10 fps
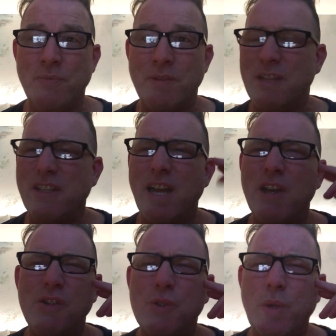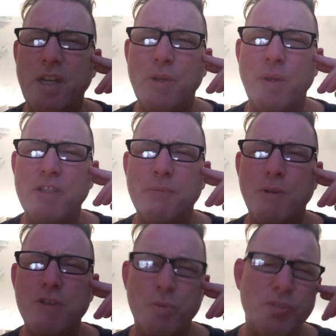It has like 120 degree
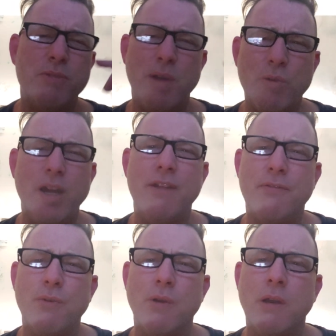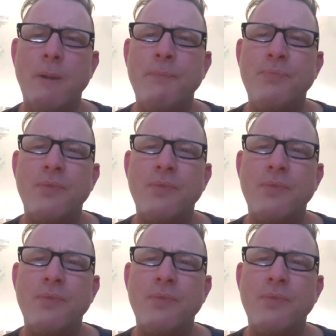dispersion, which is about right for